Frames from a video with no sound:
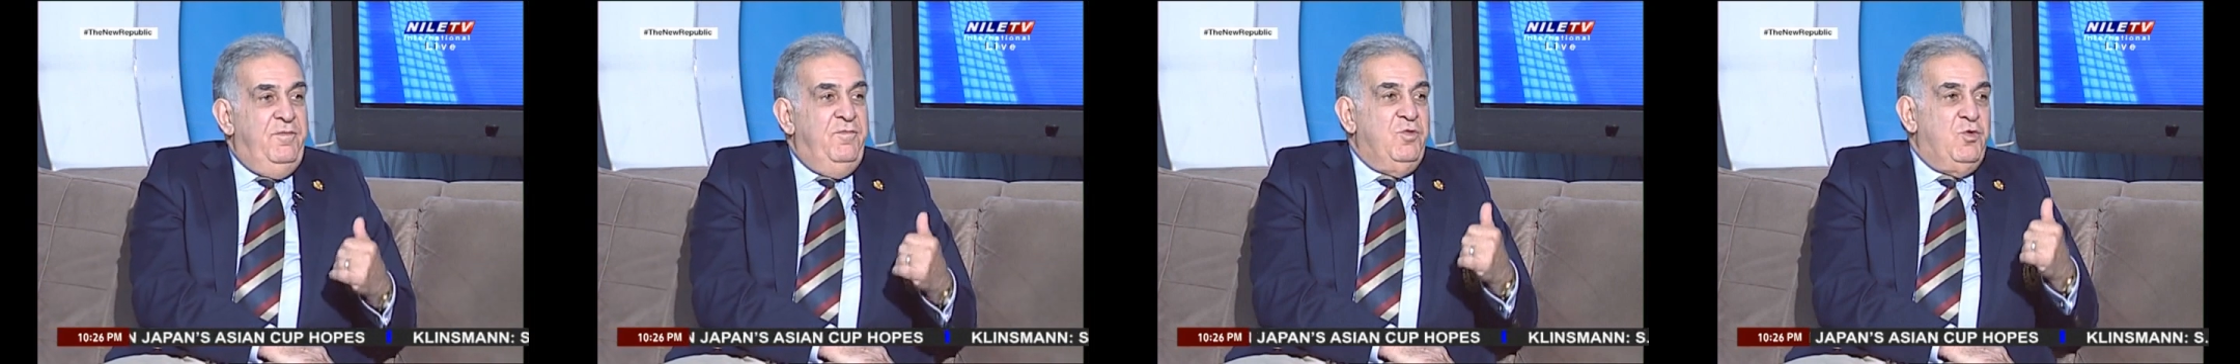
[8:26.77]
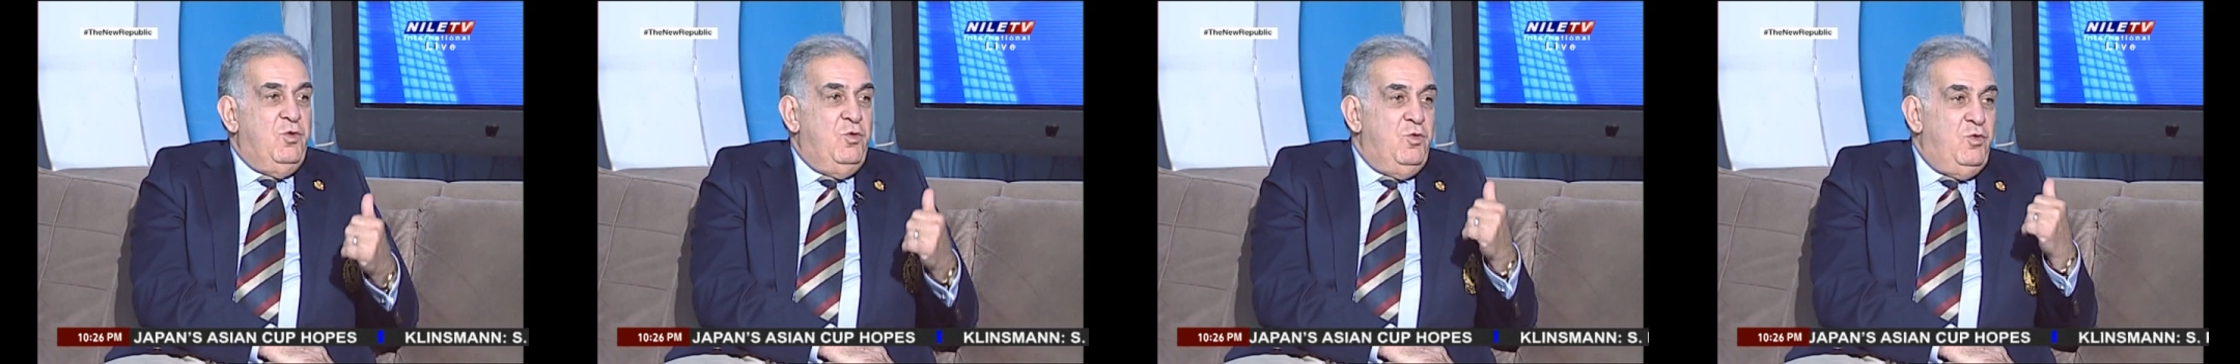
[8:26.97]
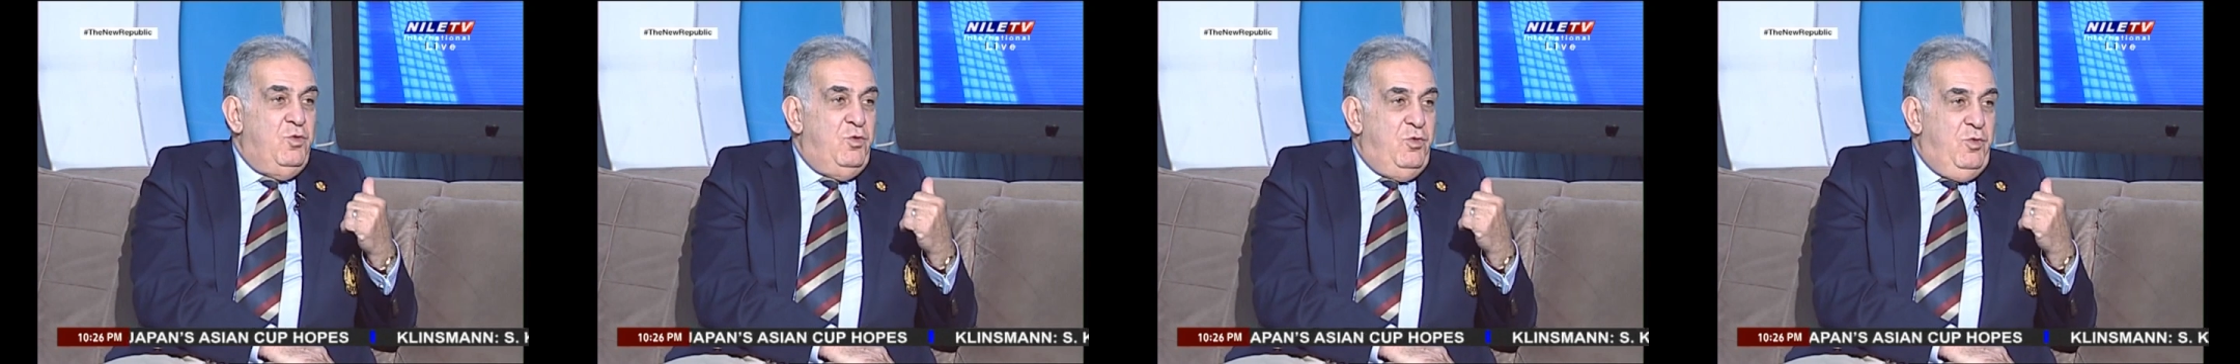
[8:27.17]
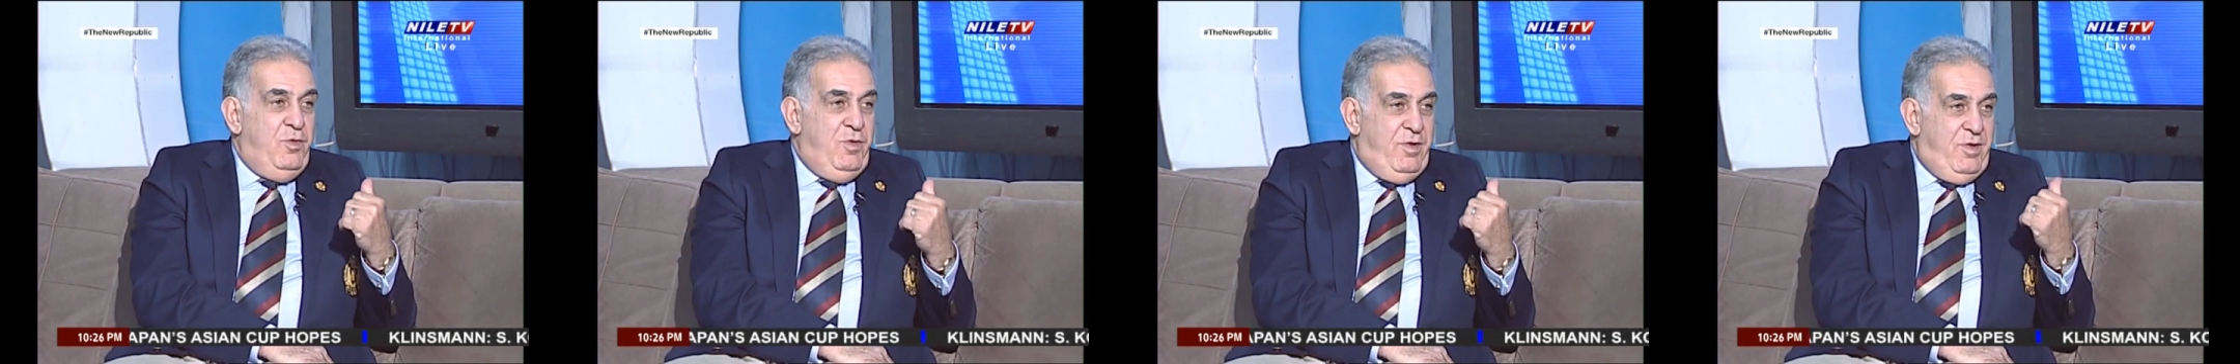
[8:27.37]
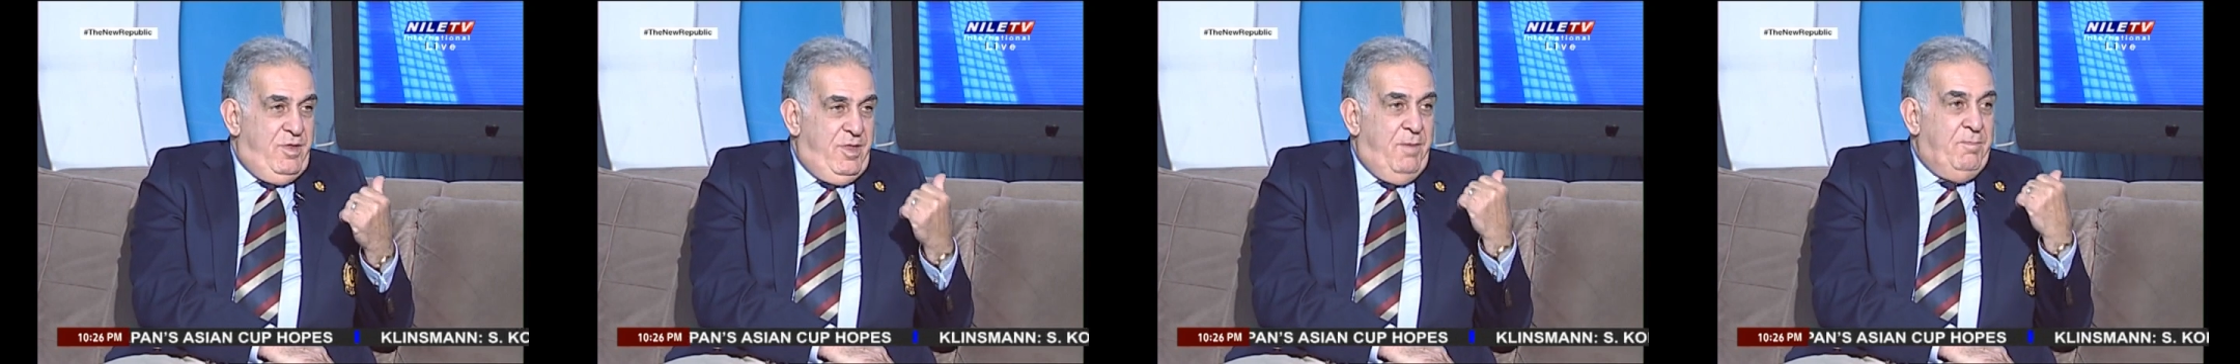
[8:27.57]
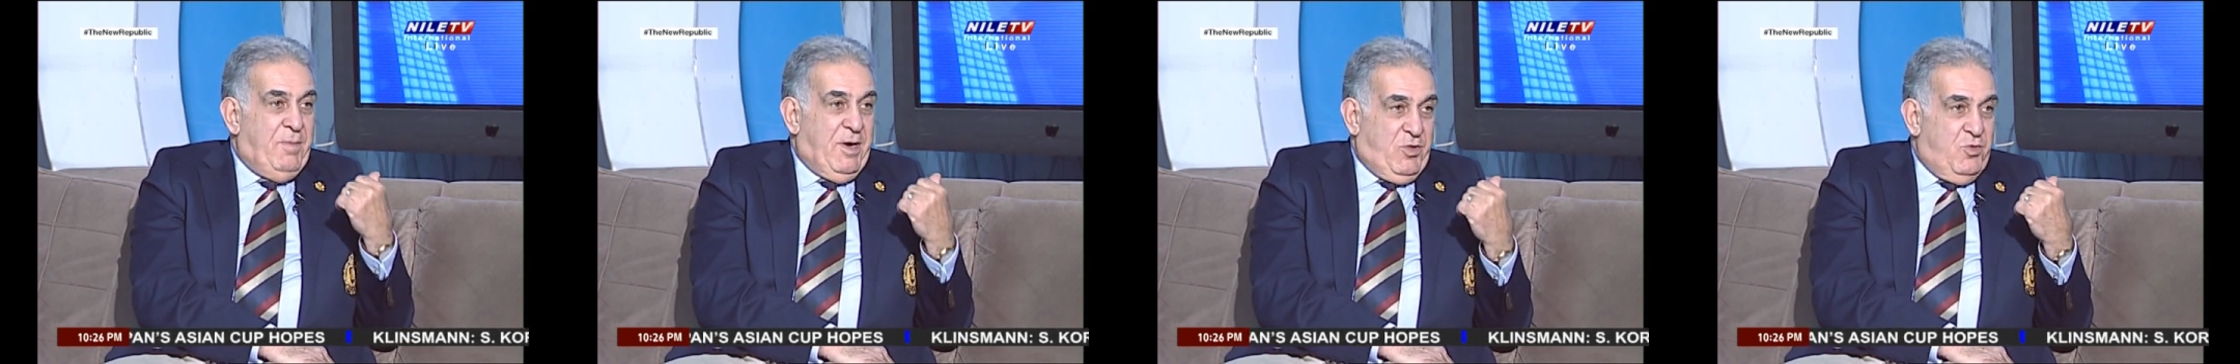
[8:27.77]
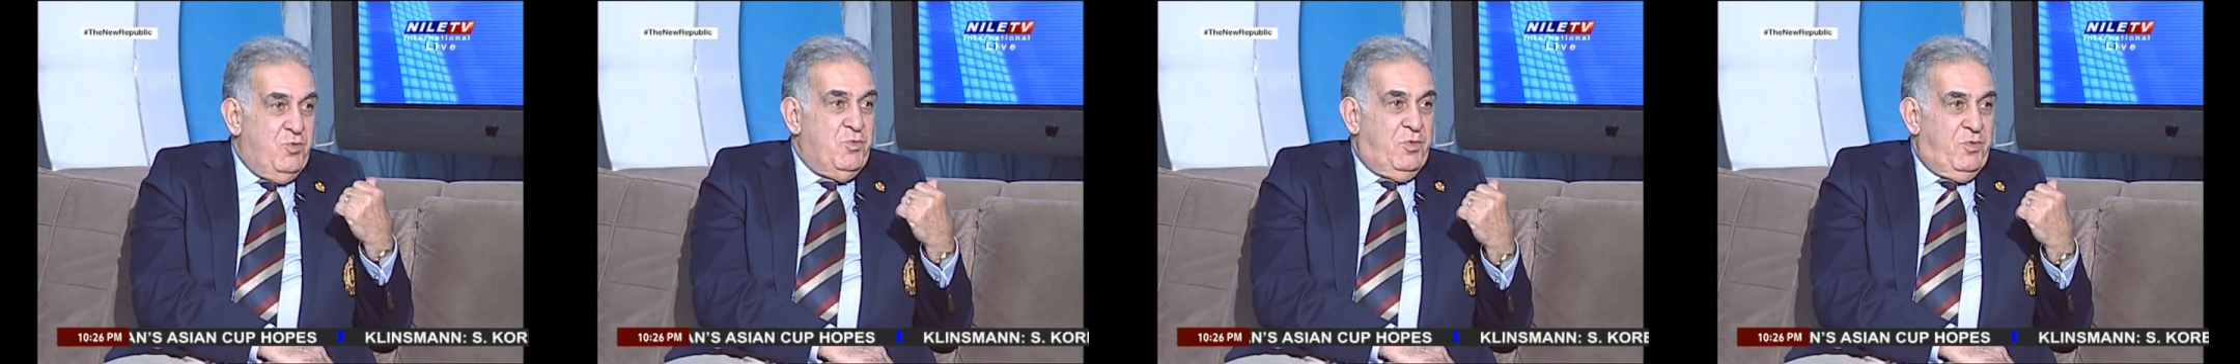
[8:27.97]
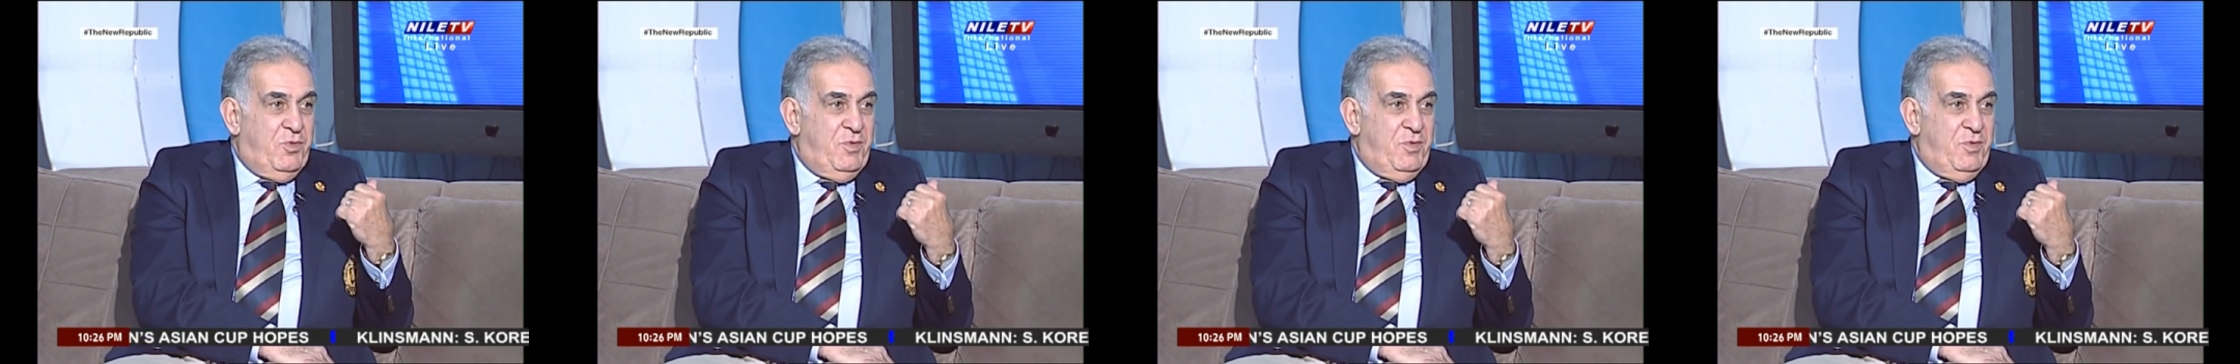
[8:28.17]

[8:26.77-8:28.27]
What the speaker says: to do number two,